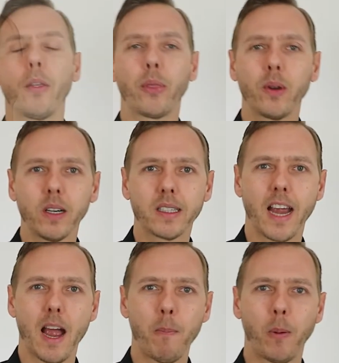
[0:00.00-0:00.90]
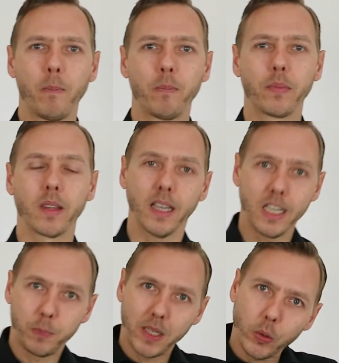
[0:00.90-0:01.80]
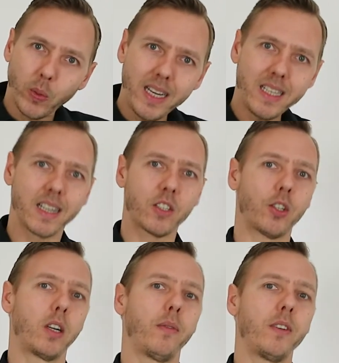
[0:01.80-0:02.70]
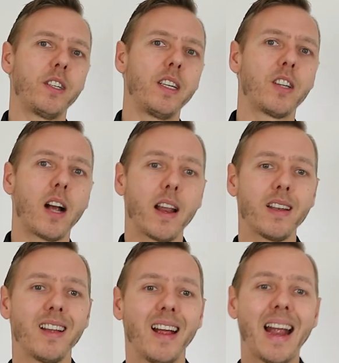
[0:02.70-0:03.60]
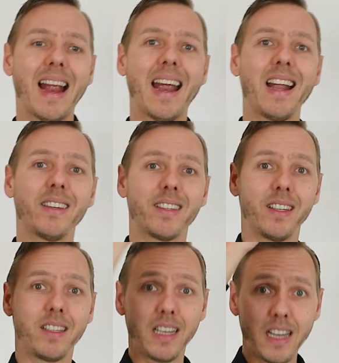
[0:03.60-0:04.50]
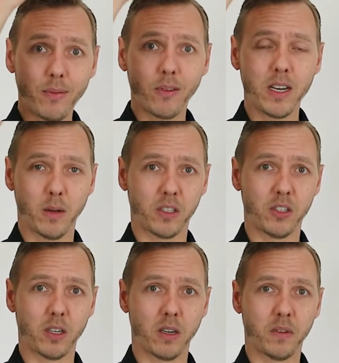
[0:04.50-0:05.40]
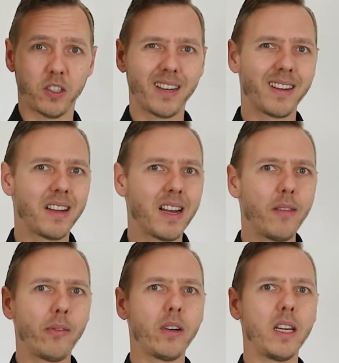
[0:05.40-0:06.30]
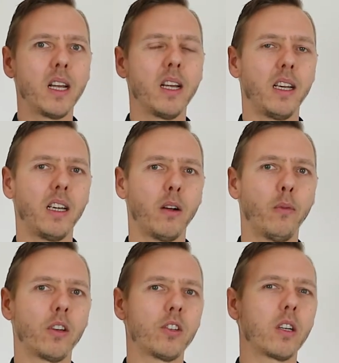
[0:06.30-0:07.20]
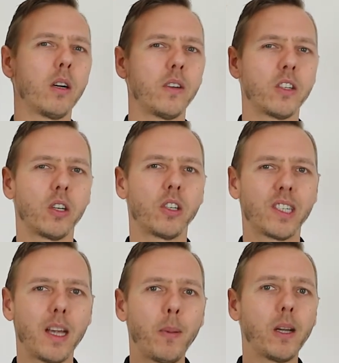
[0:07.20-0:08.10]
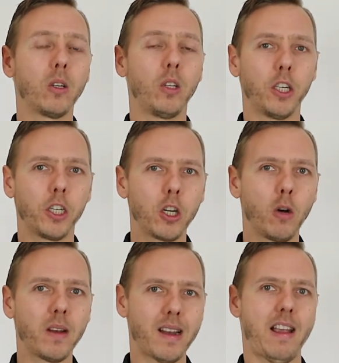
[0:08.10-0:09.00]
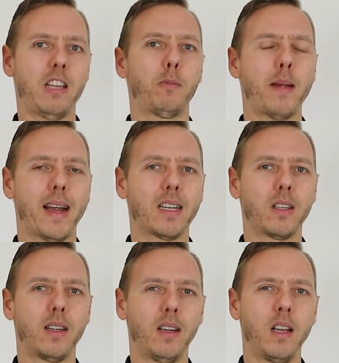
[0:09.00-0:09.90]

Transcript: The third gap is between that service design and the delivery of the service. And the delivery of the service is typical a human aspect.